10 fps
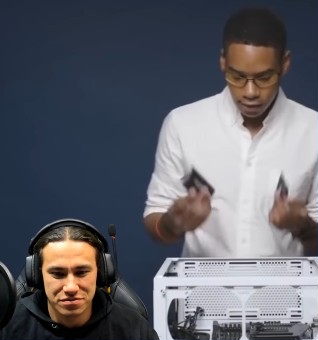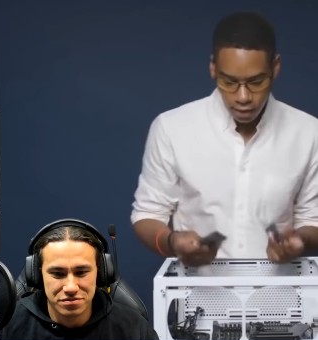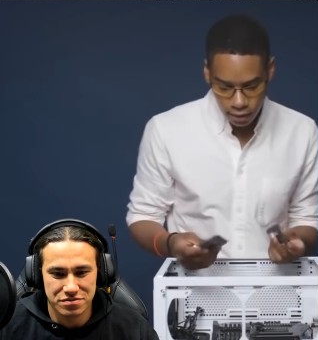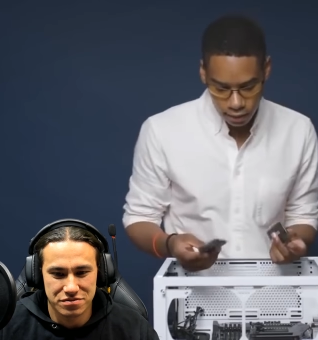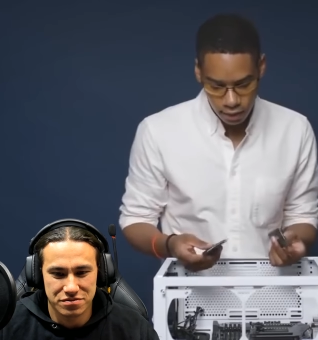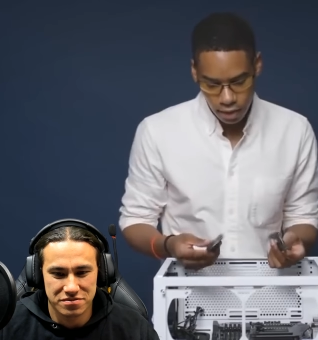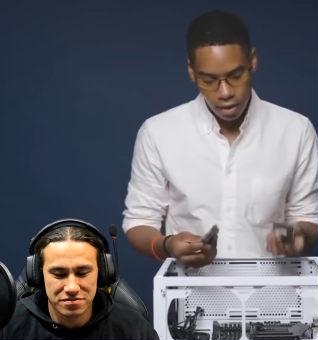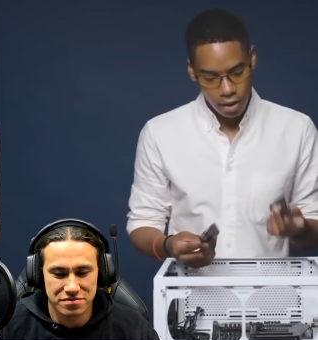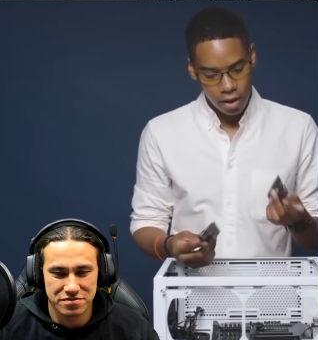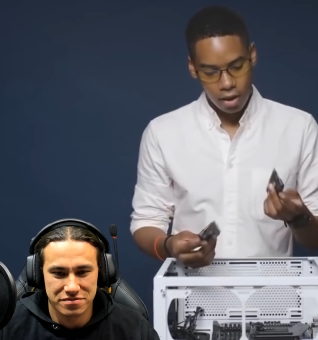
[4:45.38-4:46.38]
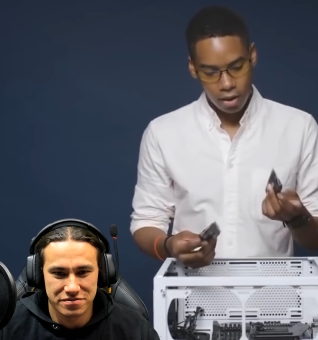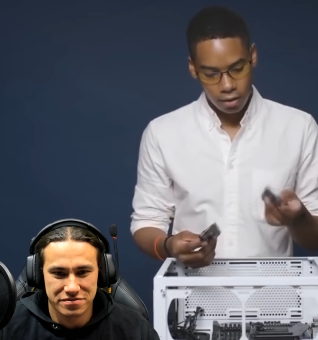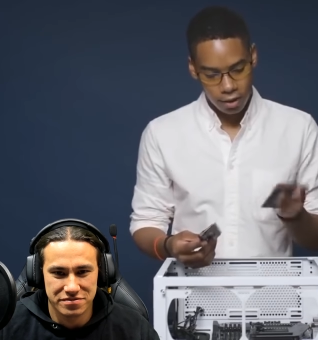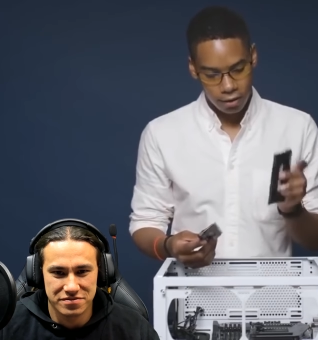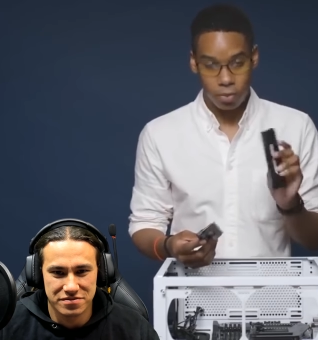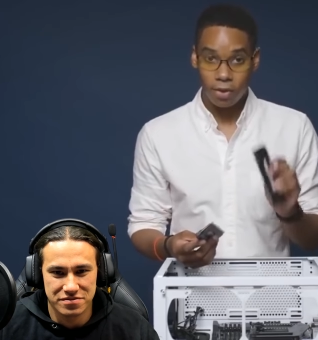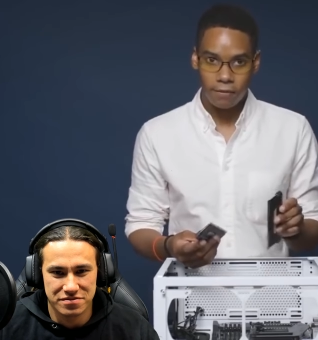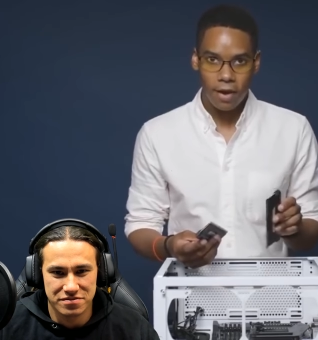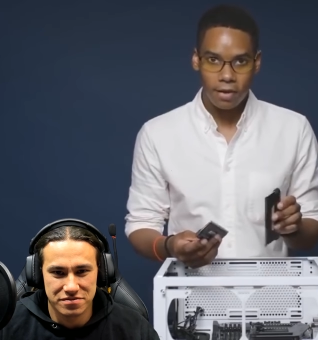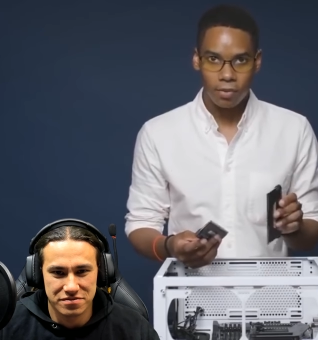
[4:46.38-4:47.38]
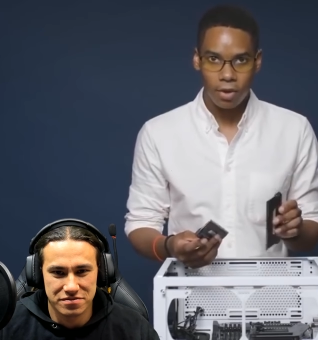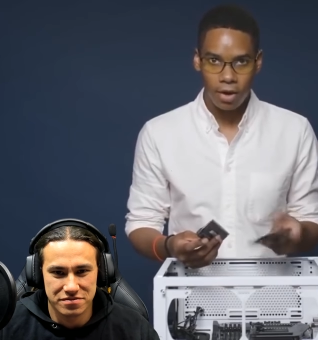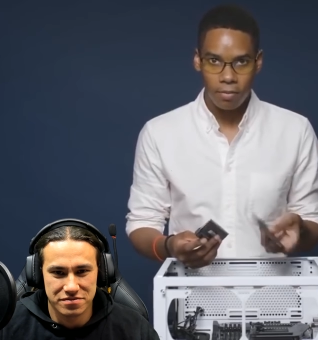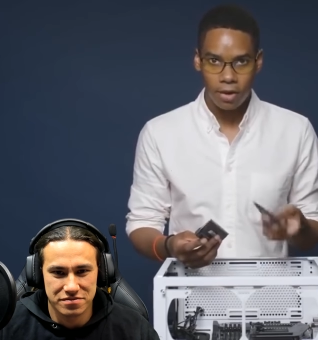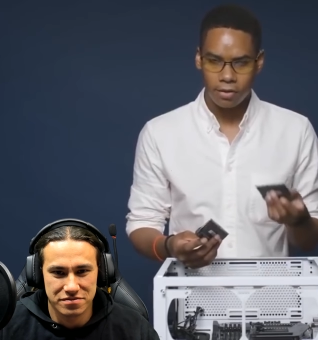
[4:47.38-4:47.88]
Speaker 1: Secondly, uh, it's pretty fast RAM.